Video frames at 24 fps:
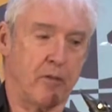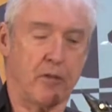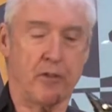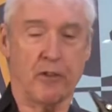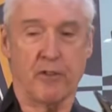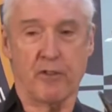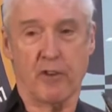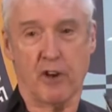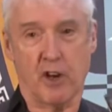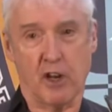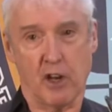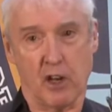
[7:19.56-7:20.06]
from the
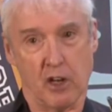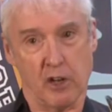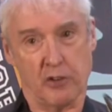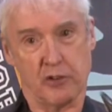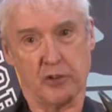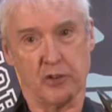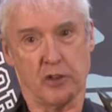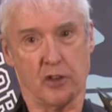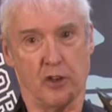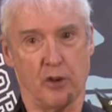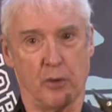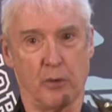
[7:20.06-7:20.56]
very
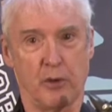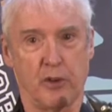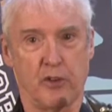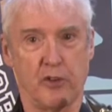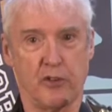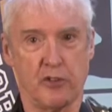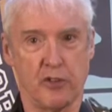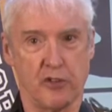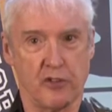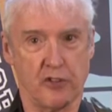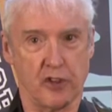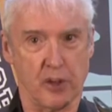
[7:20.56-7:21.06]
last note, which
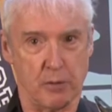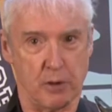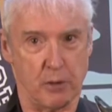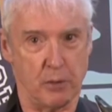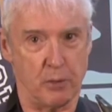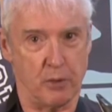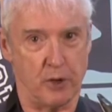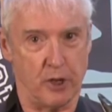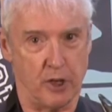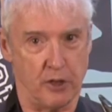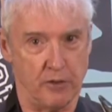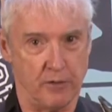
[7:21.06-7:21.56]
is a
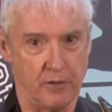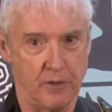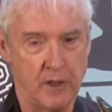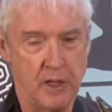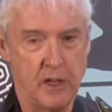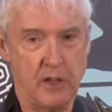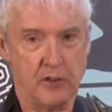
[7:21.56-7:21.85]
semi-breve.